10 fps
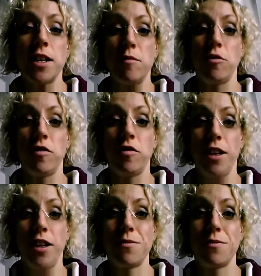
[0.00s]
animal
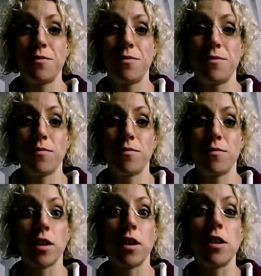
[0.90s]
fats, so the
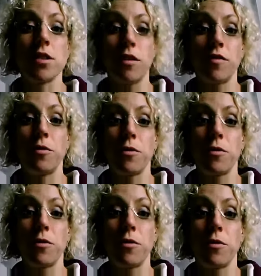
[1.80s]
kind of stuff that we're
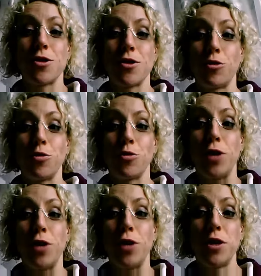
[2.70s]
actually told to
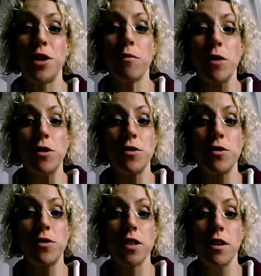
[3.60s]
avoid most of
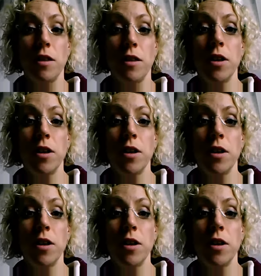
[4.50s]
the time.